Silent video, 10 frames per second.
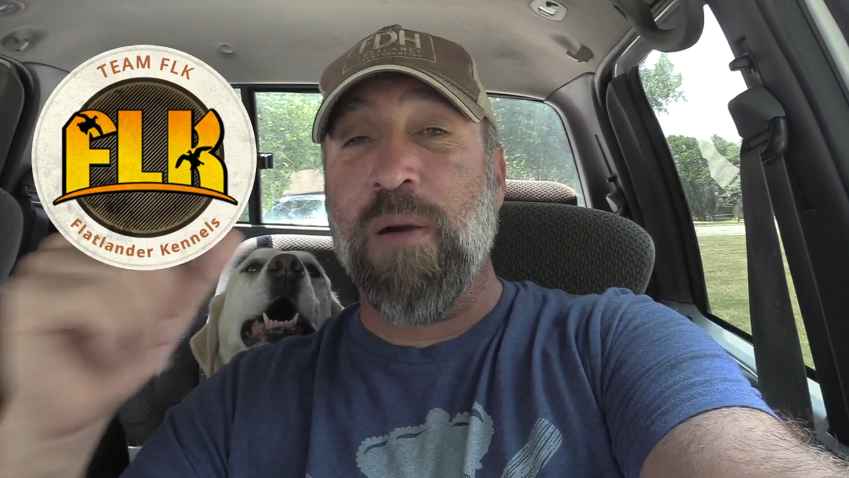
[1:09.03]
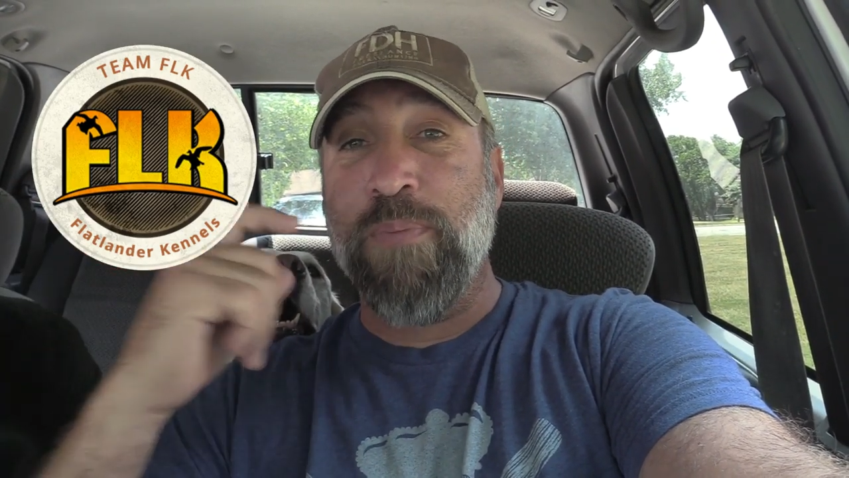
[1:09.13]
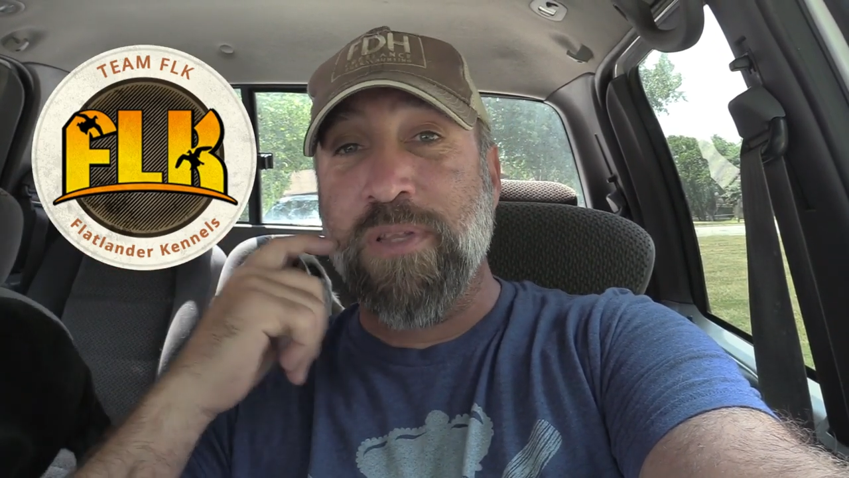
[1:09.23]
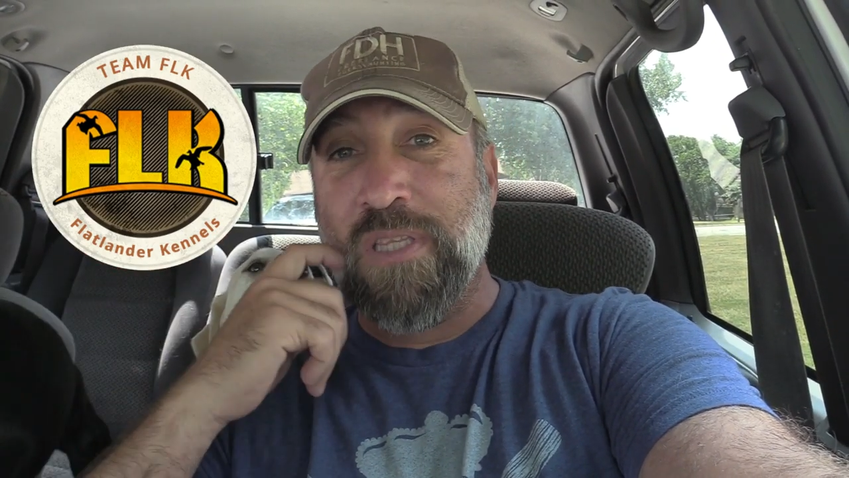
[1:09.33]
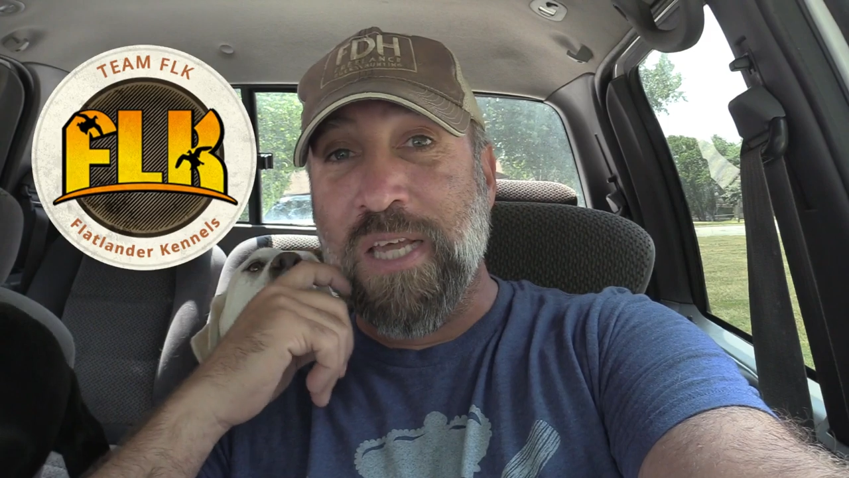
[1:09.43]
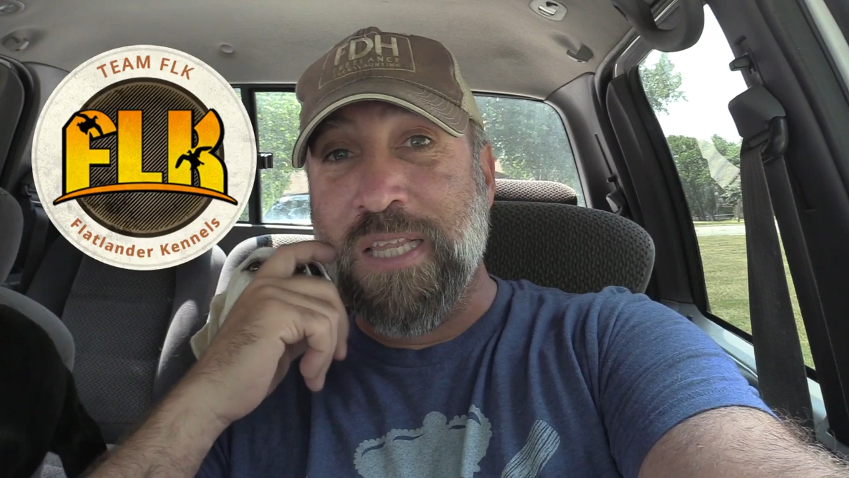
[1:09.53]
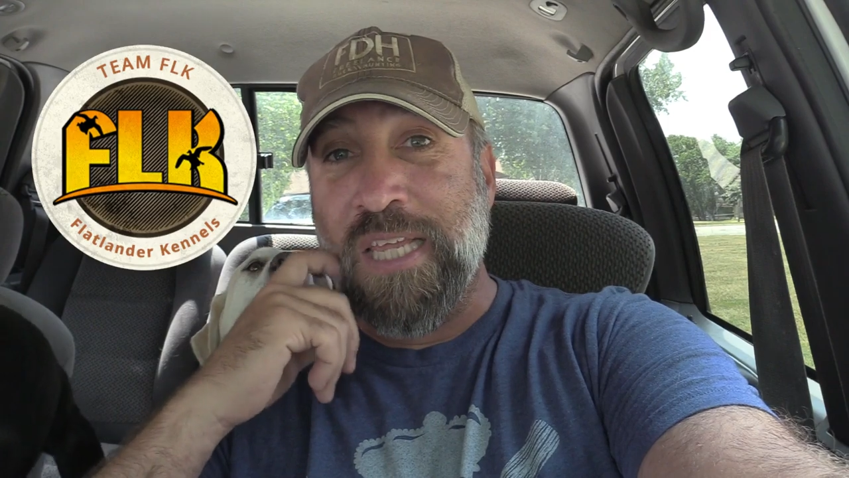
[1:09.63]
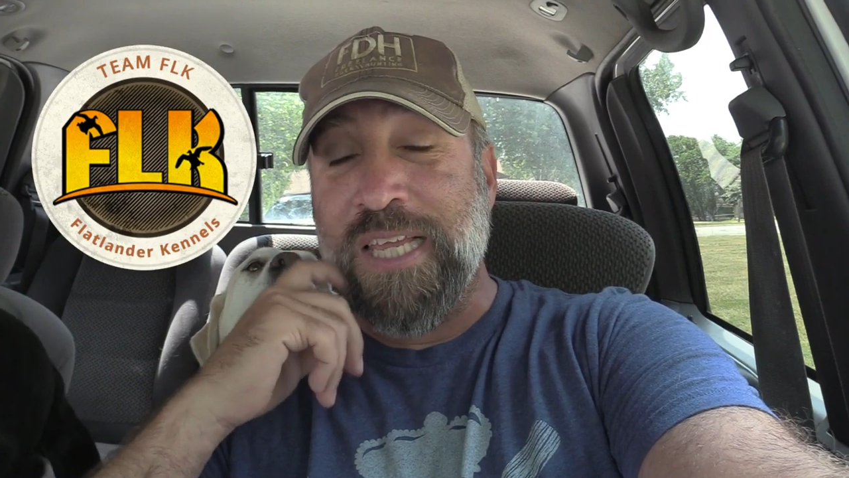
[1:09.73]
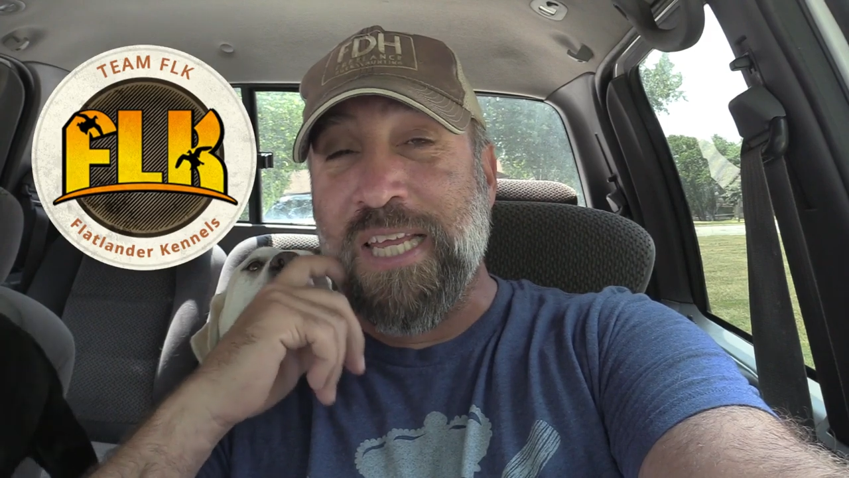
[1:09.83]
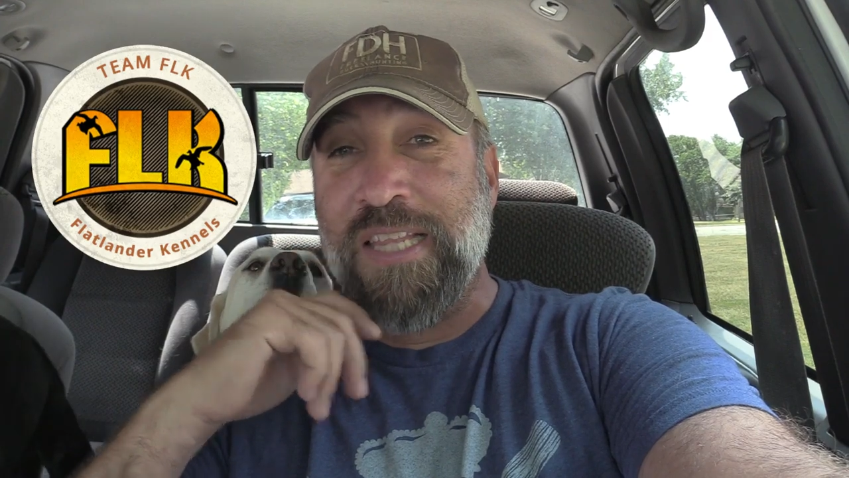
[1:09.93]
I'll put the
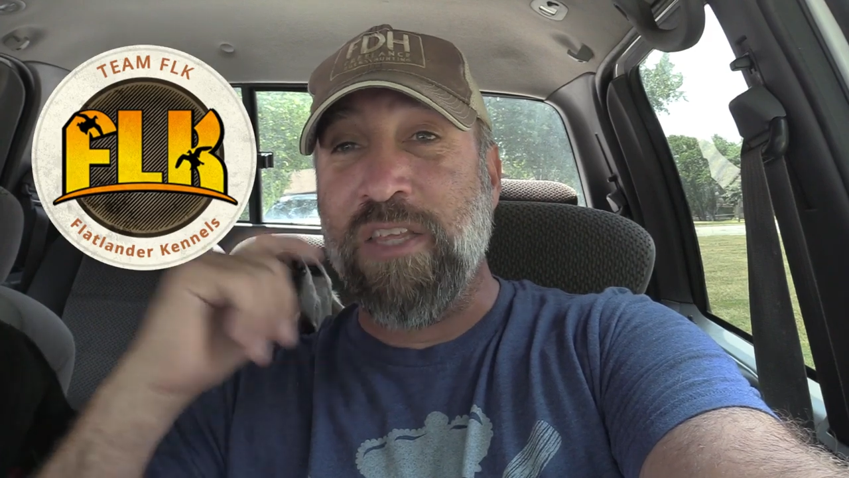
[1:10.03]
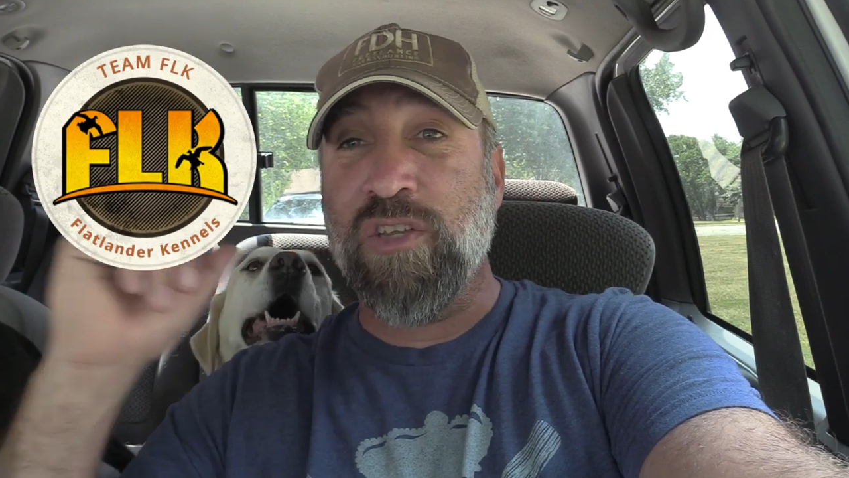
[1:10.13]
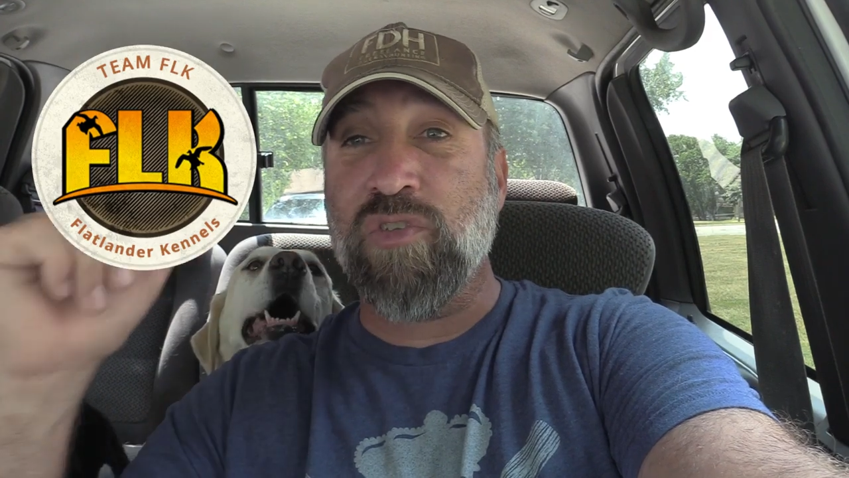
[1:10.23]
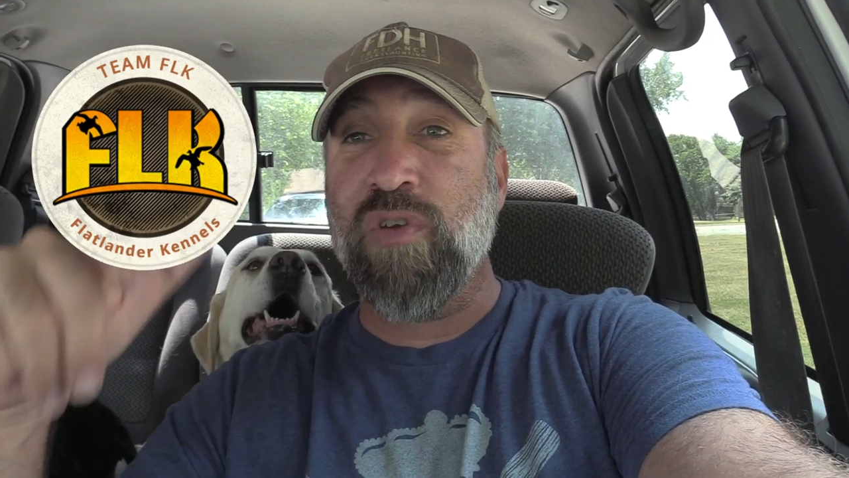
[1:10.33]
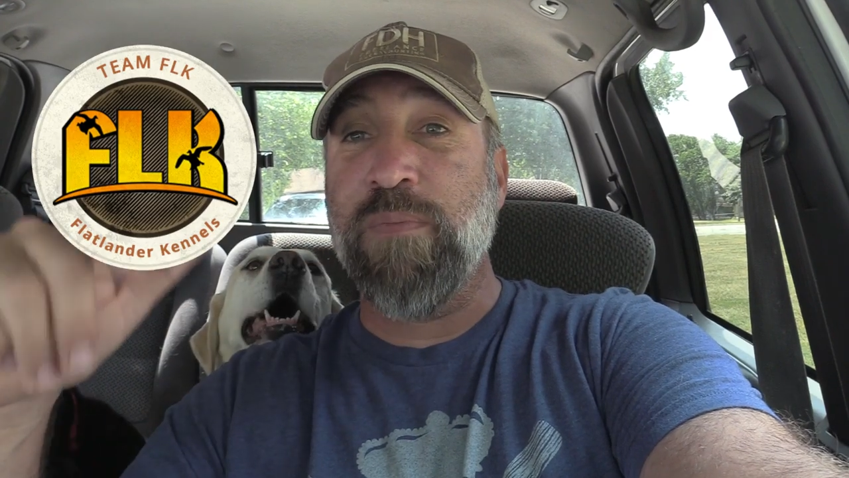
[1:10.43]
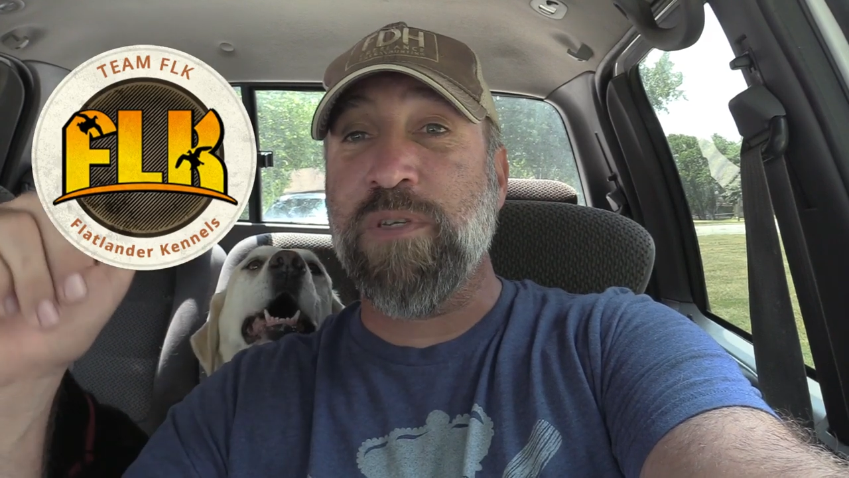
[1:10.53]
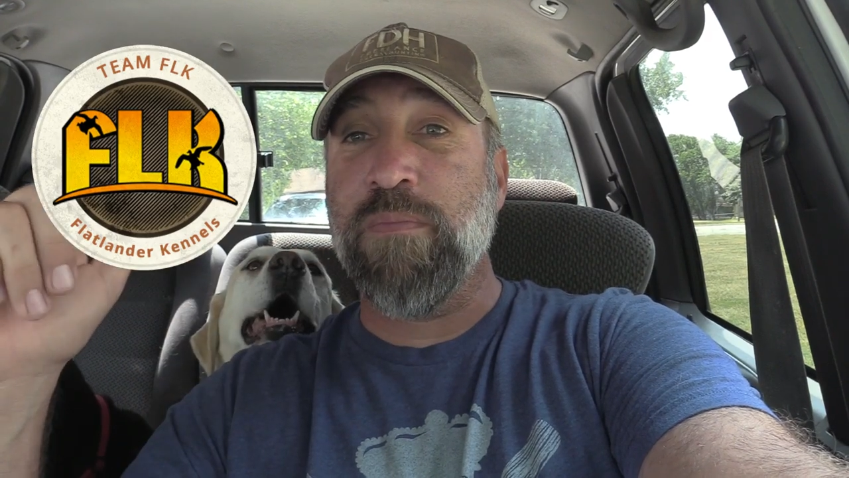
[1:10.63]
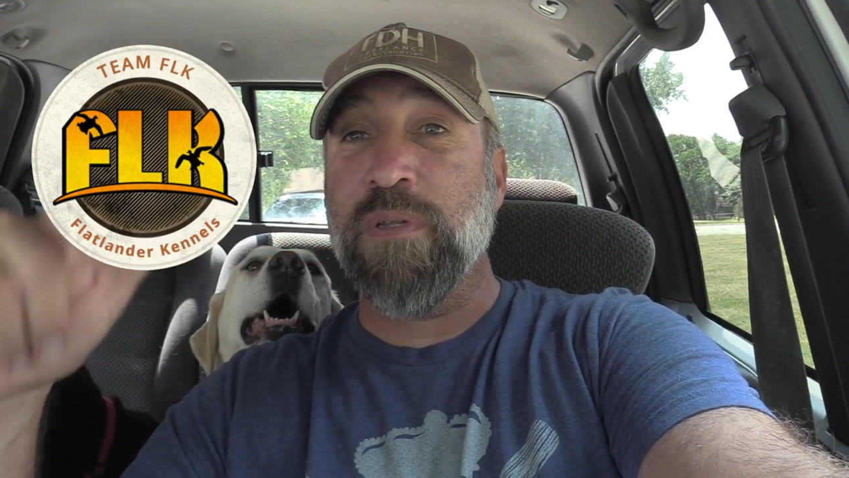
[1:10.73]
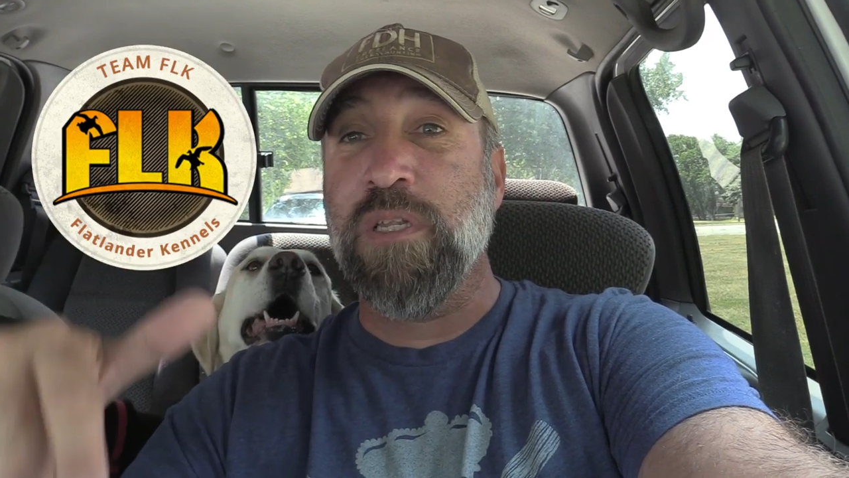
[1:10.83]
link in the description